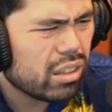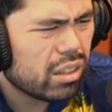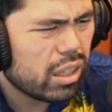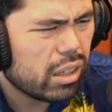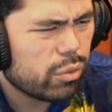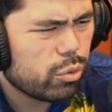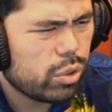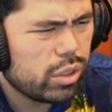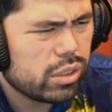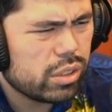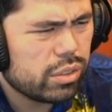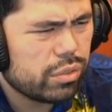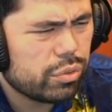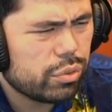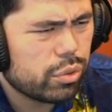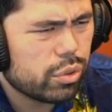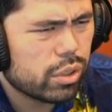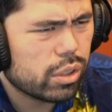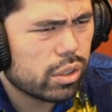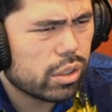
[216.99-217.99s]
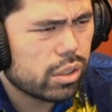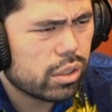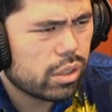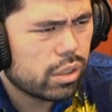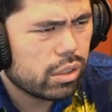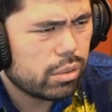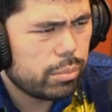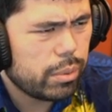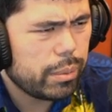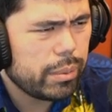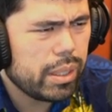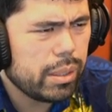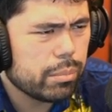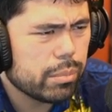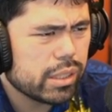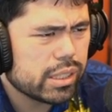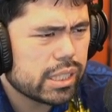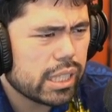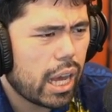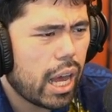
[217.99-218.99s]
I have queen c4. Maybe he
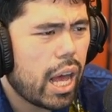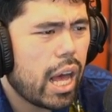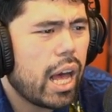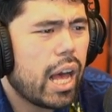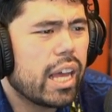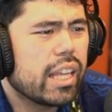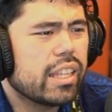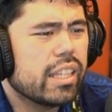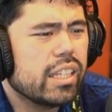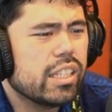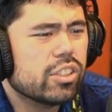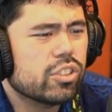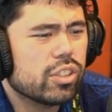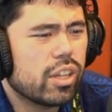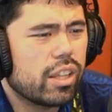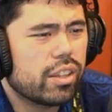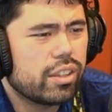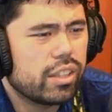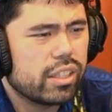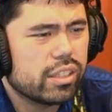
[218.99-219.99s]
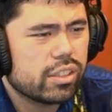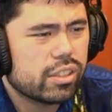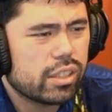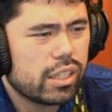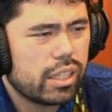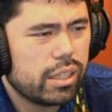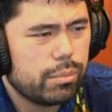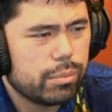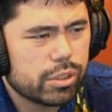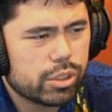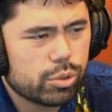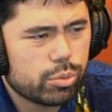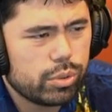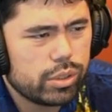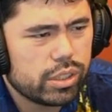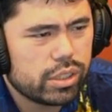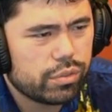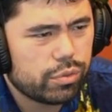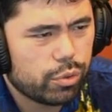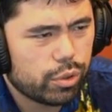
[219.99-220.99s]
missed. I think he saw this and he missed
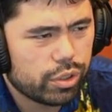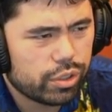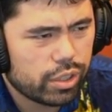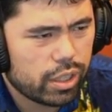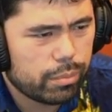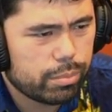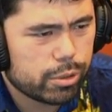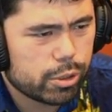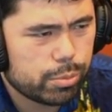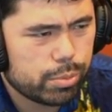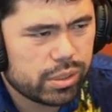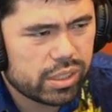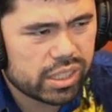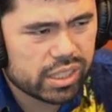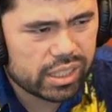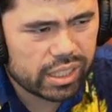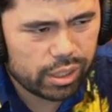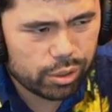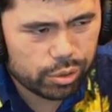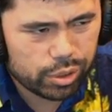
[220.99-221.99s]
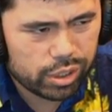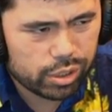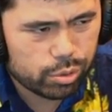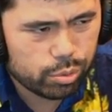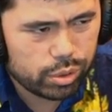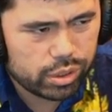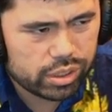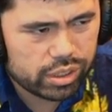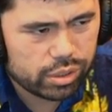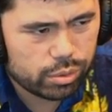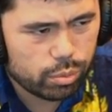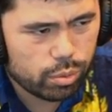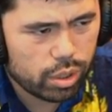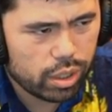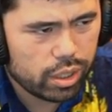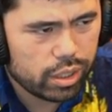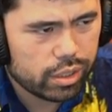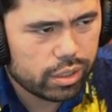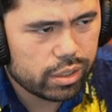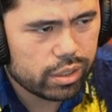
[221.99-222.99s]
queen c4. He thought bishop b6. I only had queen
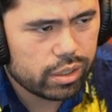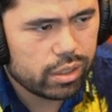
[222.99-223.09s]
c1.